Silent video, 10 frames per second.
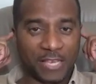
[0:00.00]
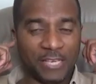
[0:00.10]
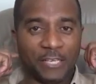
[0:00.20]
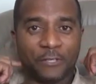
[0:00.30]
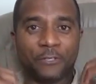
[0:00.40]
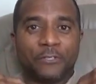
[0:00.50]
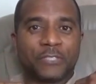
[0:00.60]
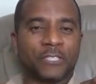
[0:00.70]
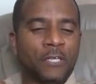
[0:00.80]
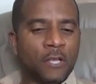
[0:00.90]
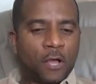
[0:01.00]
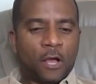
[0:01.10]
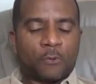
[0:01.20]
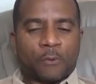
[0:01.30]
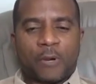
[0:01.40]
ears, and
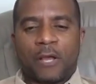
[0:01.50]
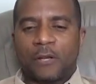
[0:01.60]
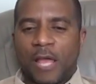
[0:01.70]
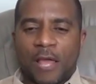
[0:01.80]
all around.